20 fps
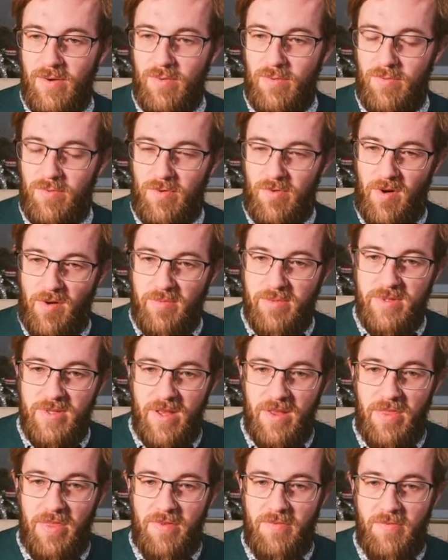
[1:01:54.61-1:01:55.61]
would
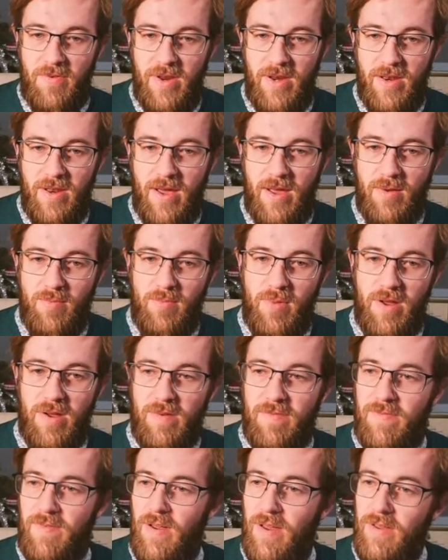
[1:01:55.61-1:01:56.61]
represent 3 9-block
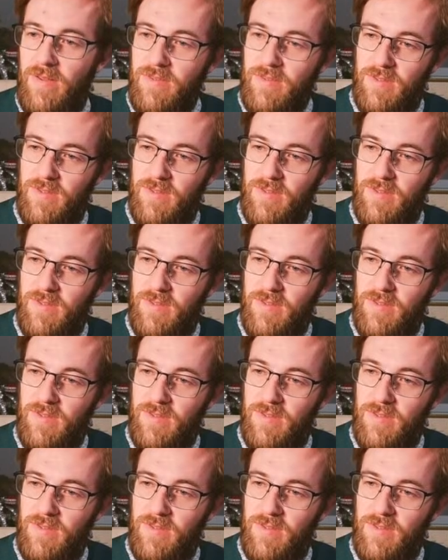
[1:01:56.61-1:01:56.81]
files